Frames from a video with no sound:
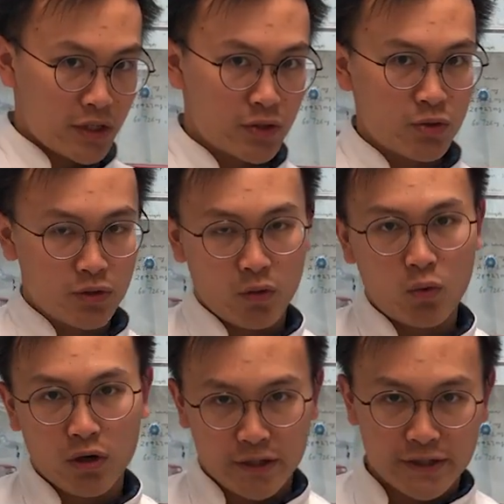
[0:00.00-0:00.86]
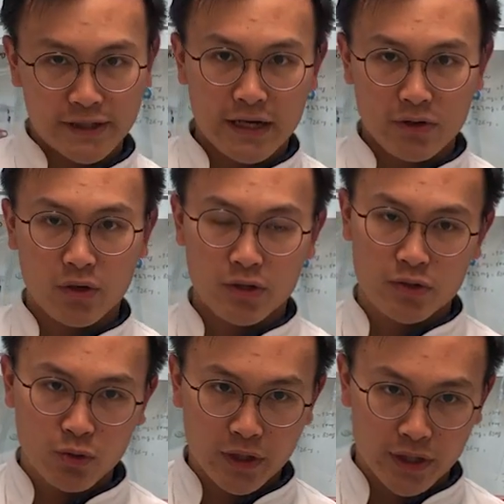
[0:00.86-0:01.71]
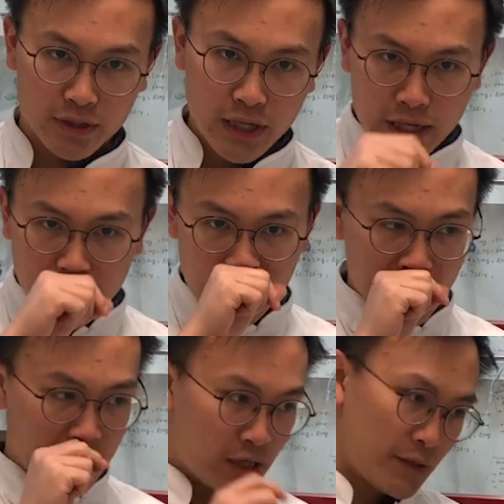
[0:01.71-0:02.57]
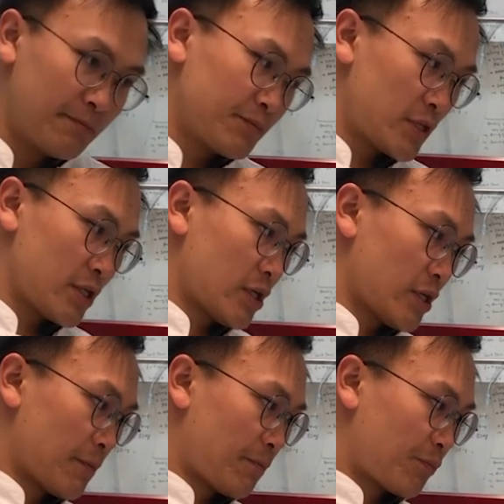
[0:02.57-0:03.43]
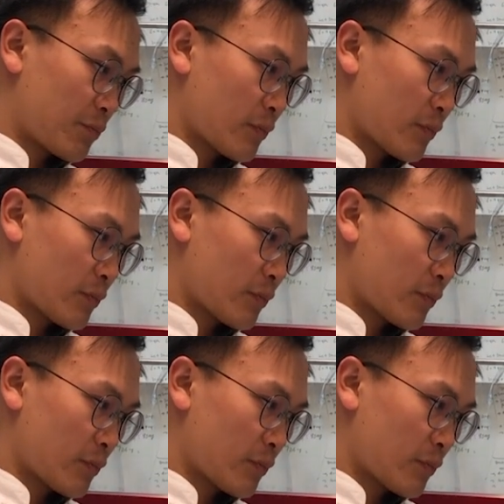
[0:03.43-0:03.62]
into the work that you are doing and um,